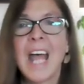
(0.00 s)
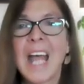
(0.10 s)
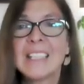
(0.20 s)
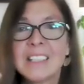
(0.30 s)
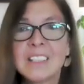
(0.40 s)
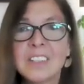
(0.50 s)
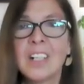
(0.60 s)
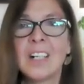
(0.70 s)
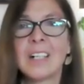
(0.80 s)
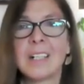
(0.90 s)
and
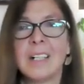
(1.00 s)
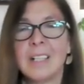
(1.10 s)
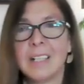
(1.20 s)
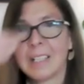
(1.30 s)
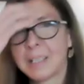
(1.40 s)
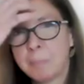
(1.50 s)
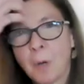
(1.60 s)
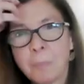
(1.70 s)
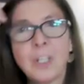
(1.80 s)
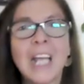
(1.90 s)
stir the
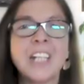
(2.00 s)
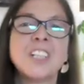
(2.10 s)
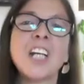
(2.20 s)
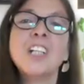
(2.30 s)
population